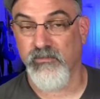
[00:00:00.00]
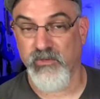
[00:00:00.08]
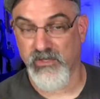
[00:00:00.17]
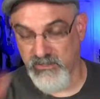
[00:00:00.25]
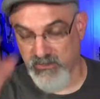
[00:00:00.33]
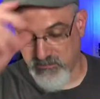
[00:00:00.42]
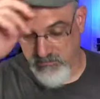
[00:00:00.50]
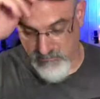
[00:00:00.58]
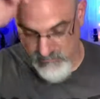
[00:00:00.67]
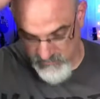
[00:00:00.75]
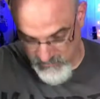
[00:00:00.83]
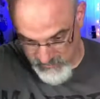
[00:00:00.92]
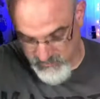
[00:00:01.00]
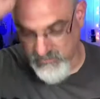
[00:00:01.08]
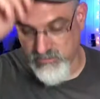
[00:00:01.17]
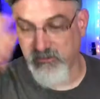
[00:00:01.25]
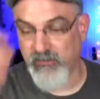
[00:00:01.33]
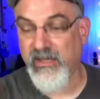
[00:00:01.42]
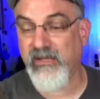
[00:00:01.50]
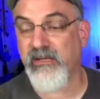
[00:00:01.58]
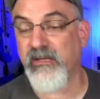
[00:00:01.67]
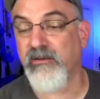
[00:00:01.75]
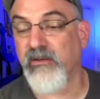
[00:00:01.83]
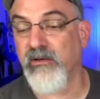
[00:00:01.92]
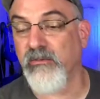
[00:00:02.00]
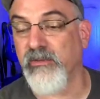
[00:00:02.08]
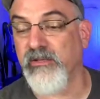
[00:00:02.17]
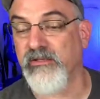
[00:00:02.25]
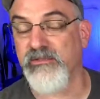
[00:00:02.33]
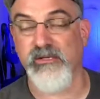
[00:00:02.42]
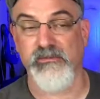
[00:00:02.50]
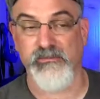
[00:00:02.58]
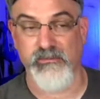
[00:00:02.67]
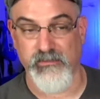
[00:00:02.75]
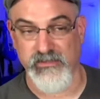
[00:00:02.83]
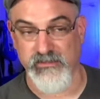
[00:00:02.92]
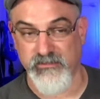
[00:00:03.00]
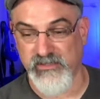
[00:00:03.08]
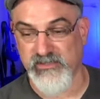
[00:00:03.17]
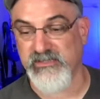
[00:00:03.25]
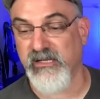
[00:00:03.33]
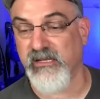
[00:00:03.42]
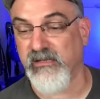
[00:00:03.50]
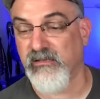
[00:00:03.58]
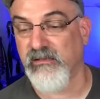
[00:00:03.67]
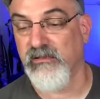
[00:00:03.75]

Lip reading: actually not doing too bad down here. But it's a big state.